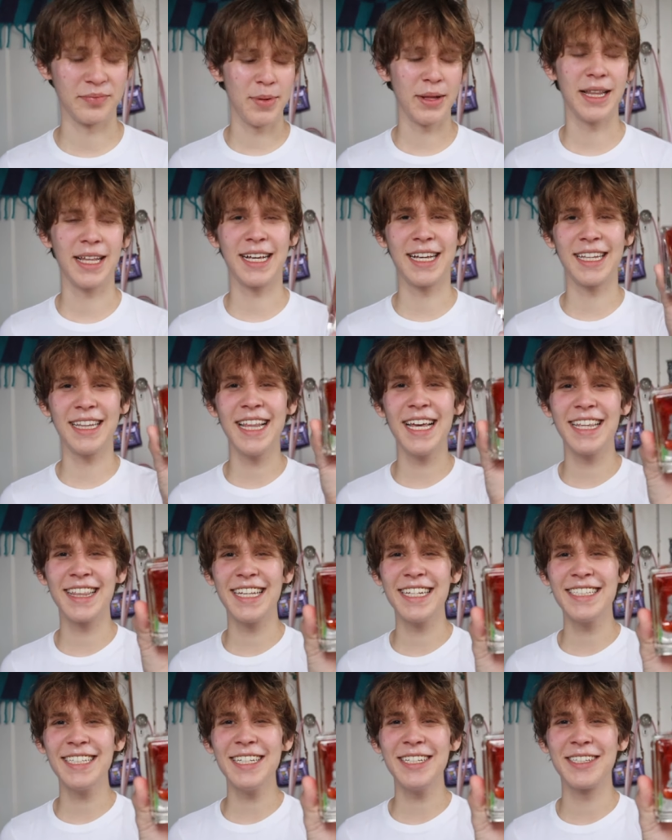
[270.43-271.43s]
But like
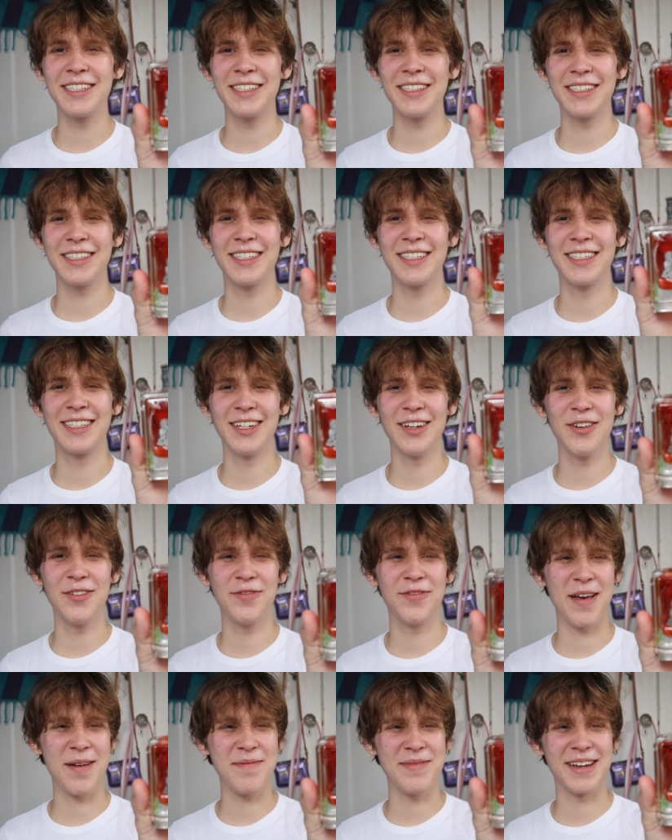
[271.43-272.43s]
this is still
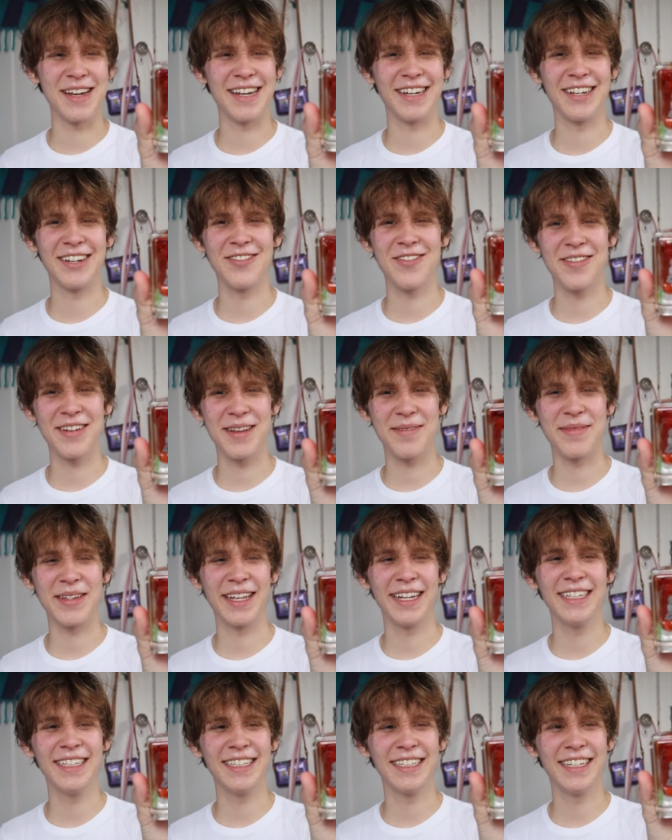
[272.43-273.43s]
feminine, you know what I
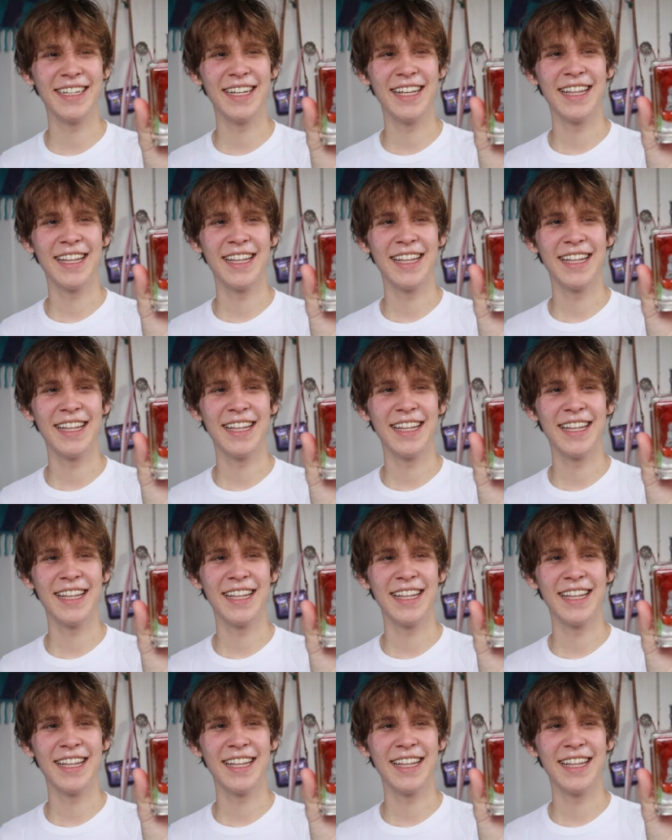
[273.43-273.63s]
mean?